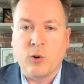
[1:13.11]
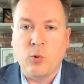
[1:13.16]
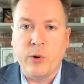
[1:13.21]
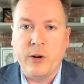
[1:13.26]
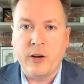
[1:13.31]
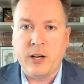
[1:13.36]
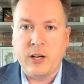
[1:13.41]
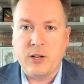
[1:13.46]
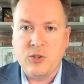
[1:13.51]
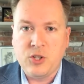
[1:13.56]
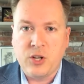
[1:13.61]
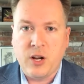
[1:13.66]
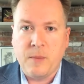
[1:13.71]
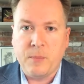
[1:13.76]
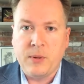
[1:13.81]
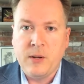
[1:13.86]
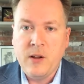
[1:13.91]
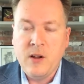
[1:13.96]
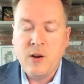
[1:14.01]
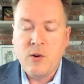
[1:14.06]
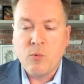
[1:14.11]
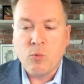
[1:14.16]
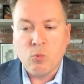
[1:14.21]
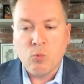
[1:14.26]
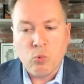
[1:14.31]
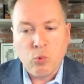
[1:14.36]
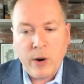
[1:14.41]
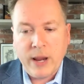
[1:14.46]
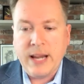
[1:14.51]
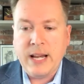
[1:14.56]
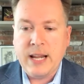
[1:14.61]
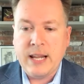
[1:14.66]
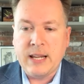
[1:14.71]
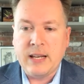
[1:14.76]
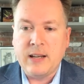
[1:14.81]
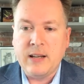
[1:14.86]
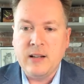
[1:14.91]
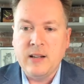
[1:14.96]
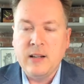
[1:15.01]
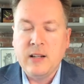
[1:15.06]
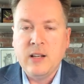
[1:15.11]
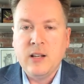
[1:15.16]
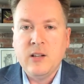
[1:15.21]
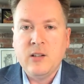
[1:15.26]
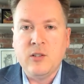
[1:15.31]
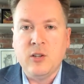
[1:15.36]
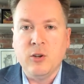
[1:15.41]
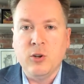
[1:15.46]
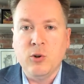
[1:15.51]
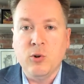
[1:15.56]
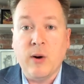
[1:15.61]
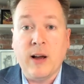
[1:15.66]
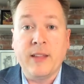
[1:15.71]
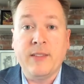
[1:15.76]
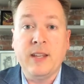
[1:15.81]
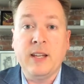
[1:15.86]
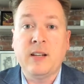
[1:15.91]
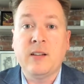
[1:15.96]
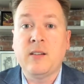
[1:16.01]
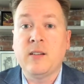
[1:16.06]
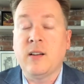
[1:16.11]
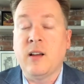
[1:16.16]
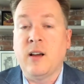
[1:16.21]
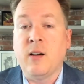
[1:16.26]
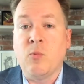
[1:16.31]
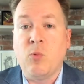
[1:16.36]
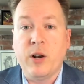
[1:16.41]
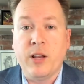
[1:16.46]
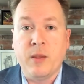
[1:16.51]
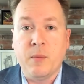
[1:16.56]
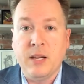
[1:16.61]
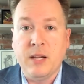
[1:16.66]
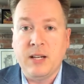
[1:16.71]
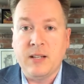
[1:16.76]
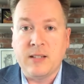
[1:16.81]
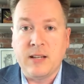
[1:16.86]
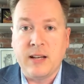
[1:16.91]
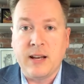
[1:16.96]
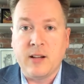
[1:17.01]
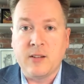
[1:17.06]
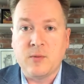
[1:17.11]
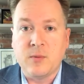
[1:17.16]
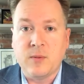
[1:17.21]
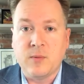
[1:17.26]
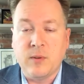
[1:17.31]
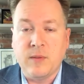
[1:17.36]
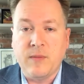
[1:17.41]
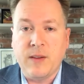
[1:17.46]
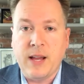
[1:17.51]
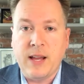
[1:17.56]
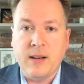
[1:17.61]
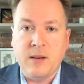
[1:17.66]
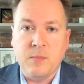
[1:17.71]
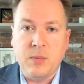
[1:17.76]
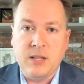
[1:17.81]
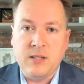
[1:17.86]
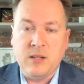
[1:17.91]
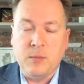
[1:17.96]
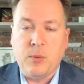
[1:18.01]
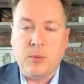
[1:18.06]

we're going to jump right in to, I think, one of the biggest announcements we've had in BC